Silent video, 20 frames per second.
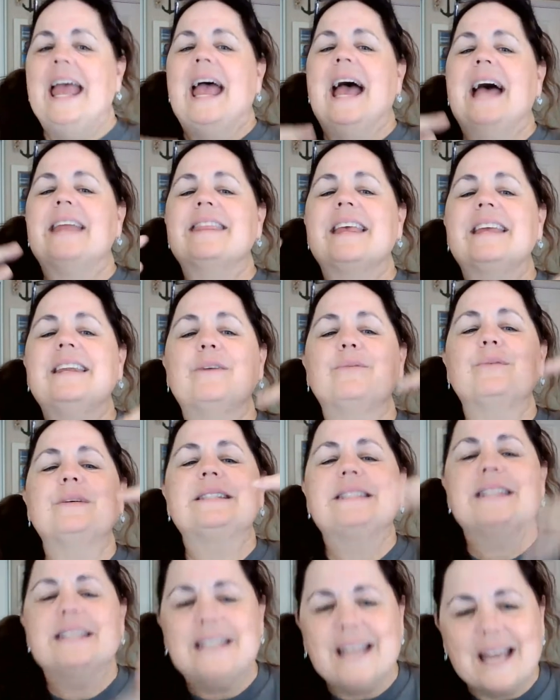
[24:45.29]
And then it
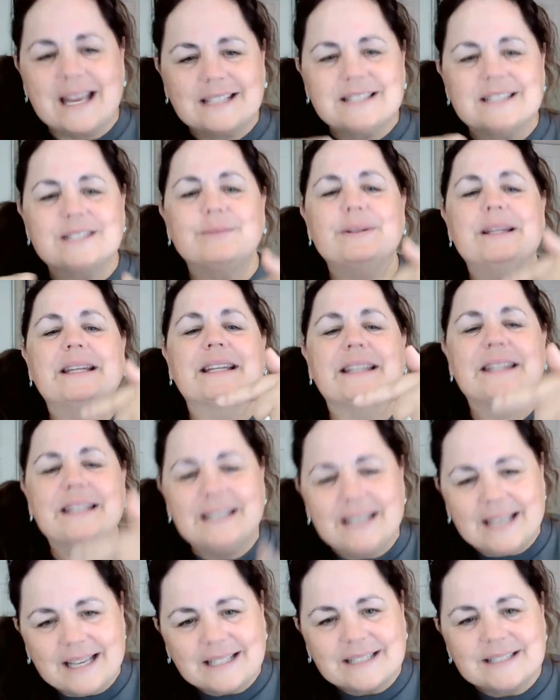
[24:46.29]
was the next week and the
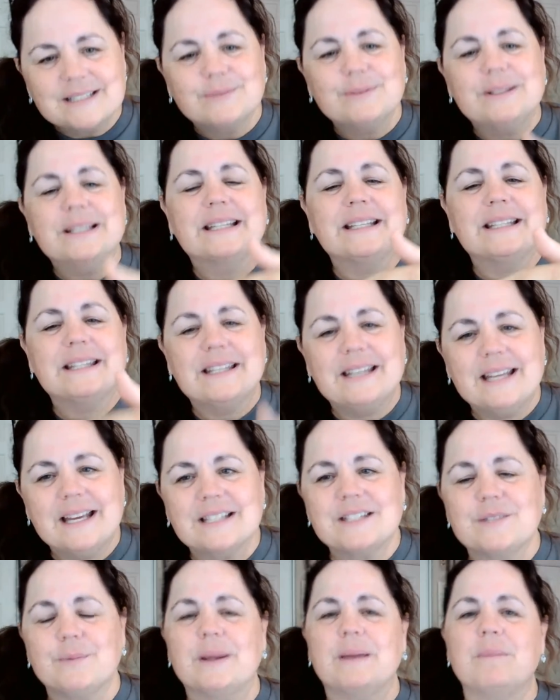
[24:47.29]
next week and the
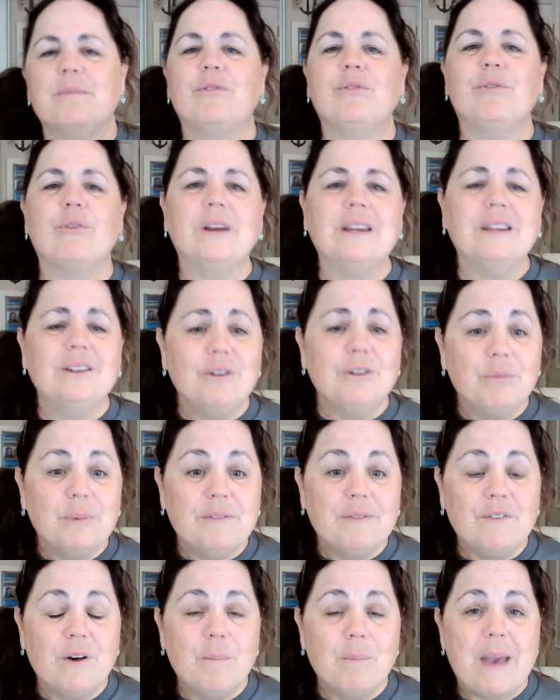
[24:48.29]
next week. And before you know it, we
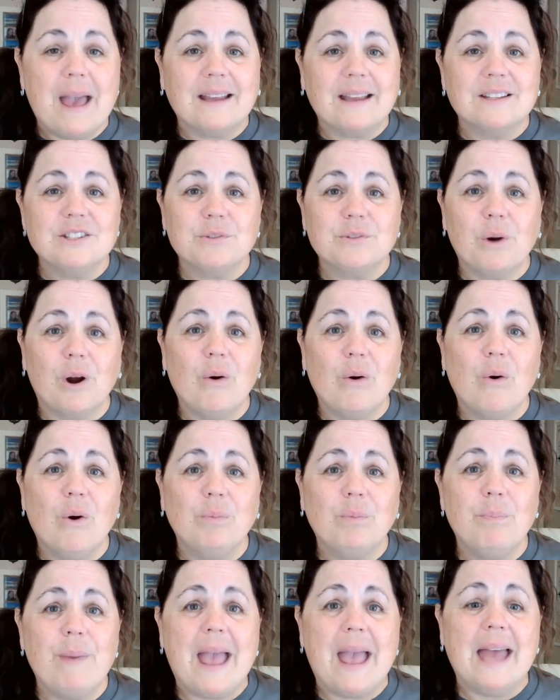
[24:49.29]
fell back into our
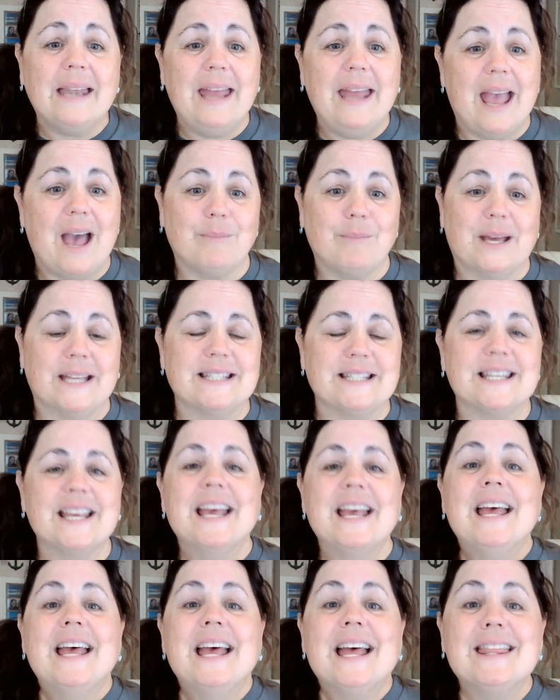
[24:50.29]
old bad habits.
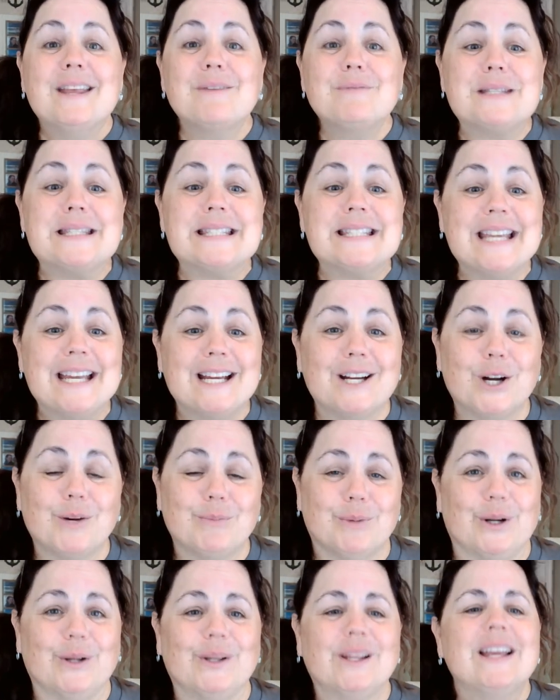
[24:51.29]
And that was
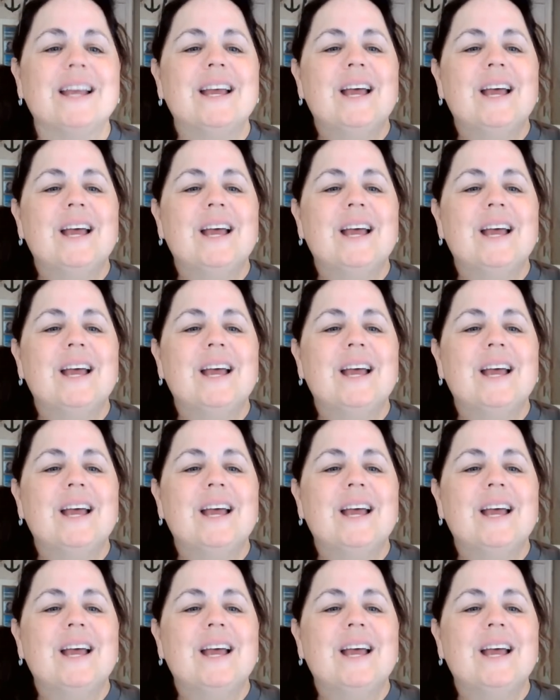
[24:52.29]
terrible.